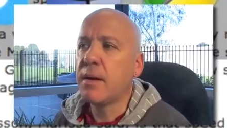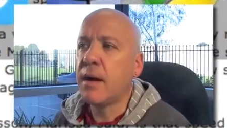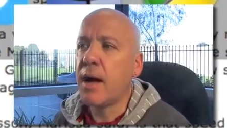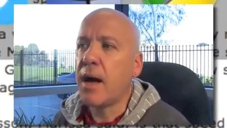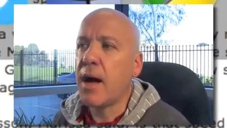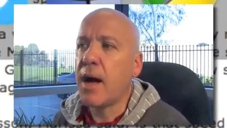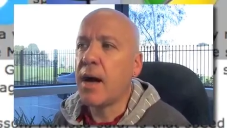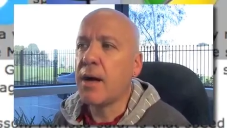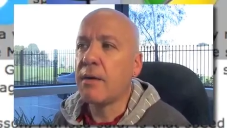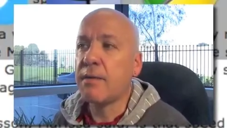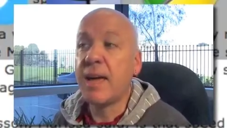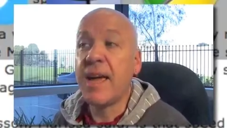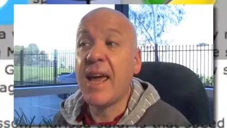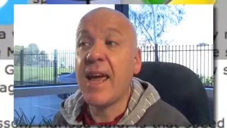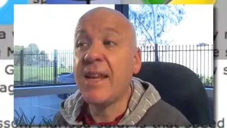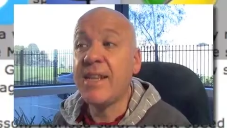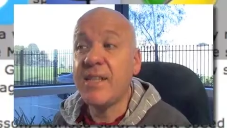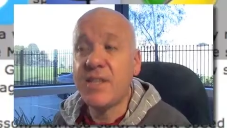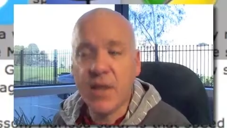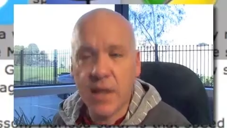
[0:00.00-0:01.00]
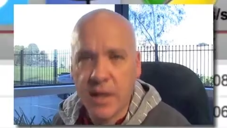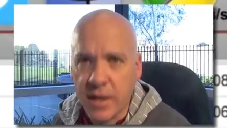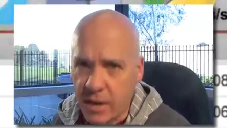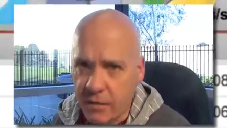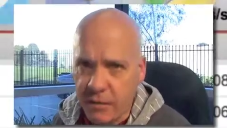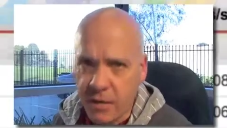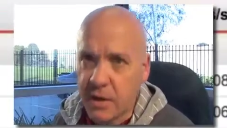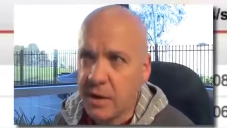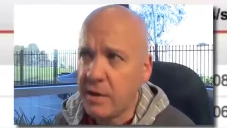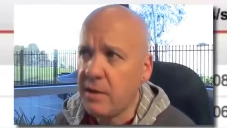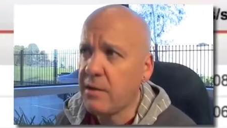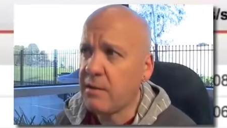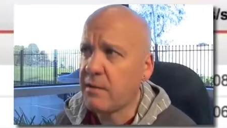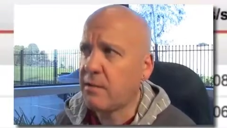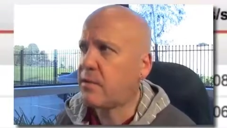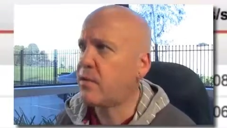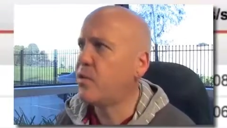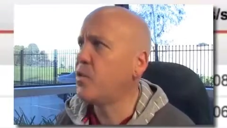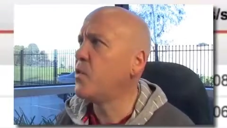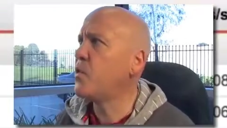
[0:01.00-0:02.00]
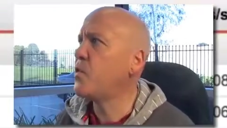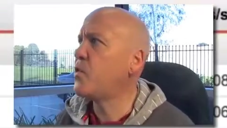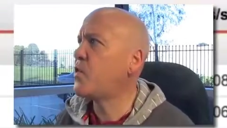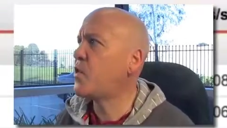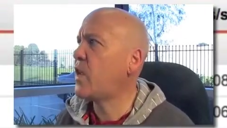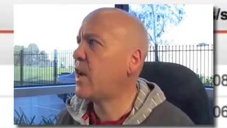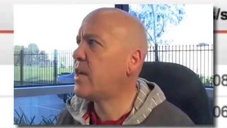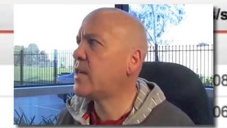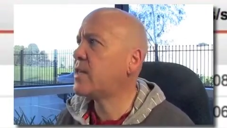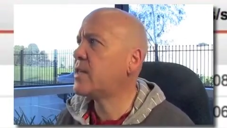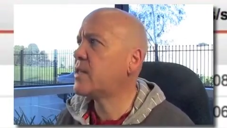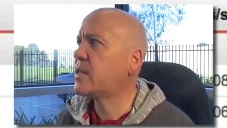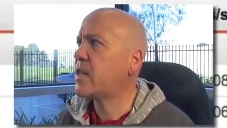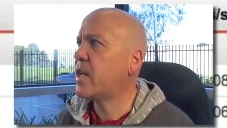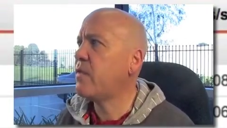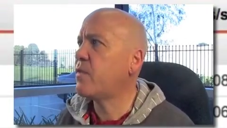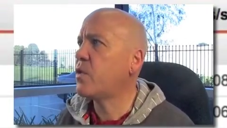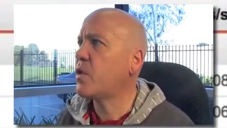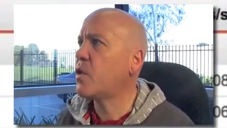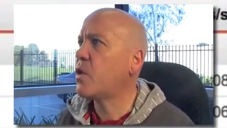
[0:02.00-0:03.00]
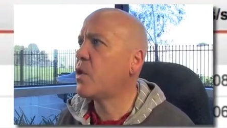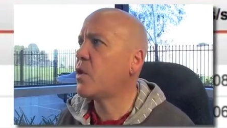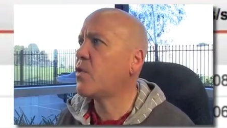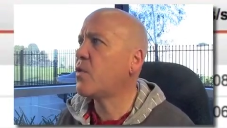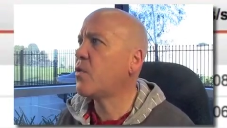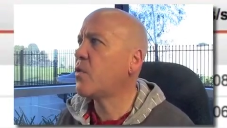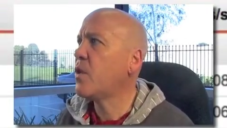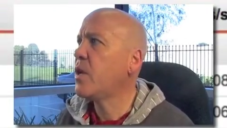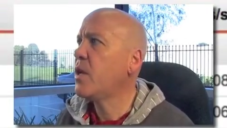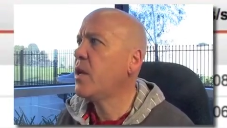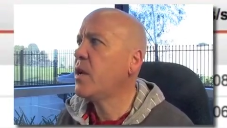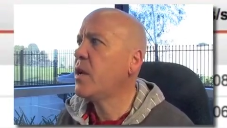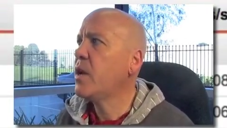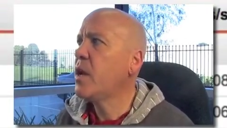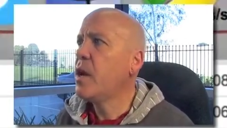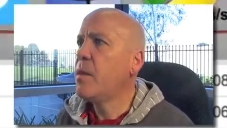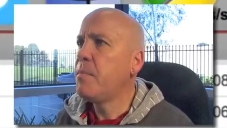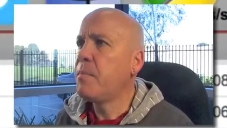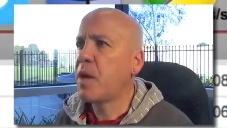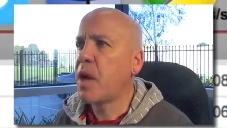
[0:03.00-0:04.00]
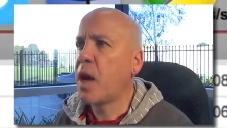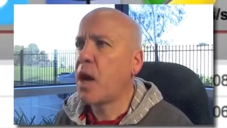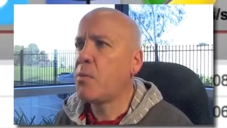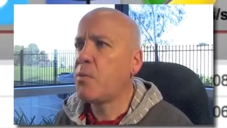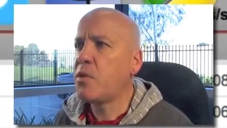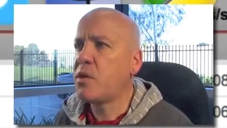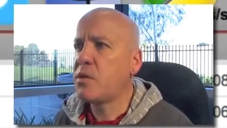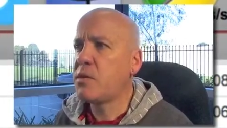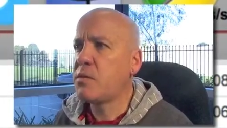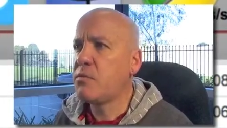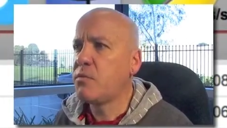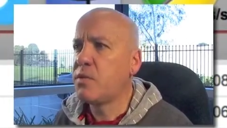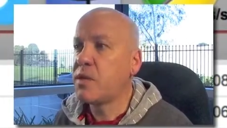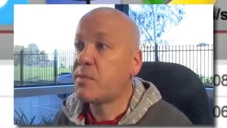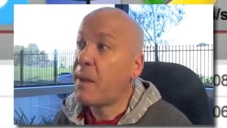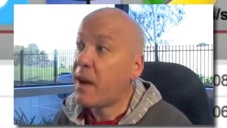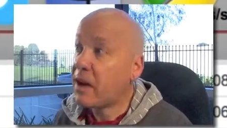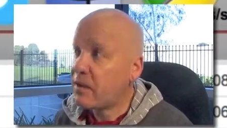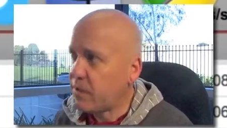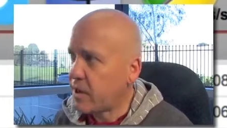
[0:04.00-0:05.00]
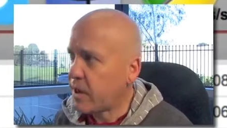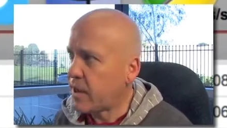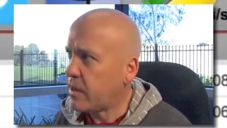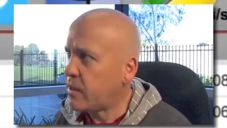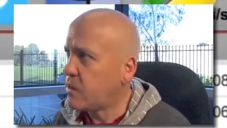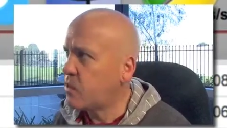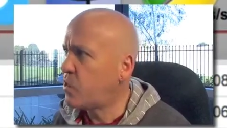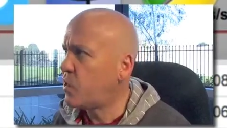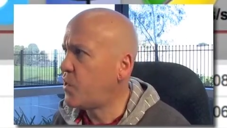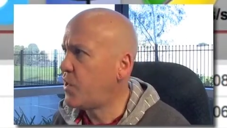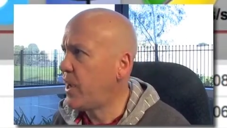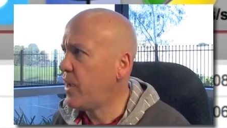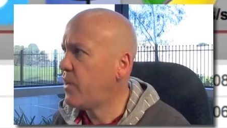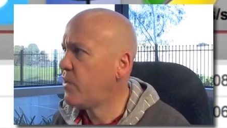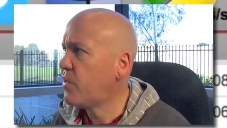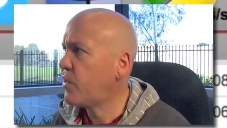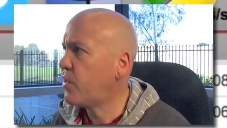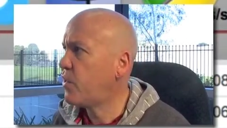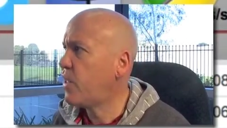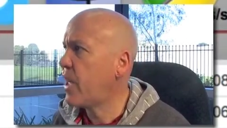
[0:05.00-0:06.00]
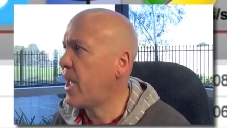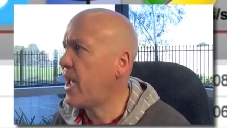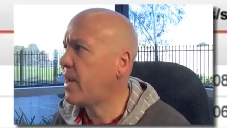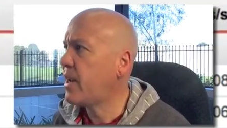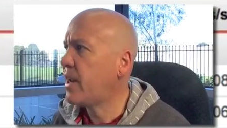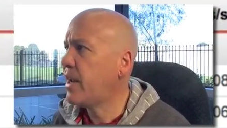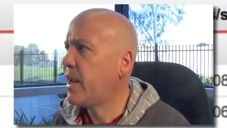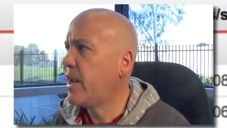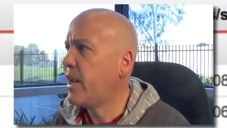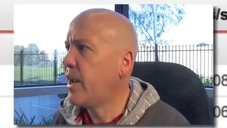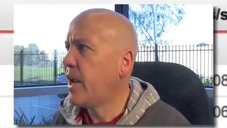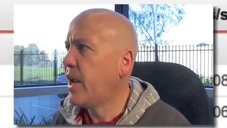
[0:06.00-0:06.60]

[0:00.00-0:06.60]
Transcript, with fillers: uh, insignificant to Senator Stephen Conroy, but I would respectfully suggest that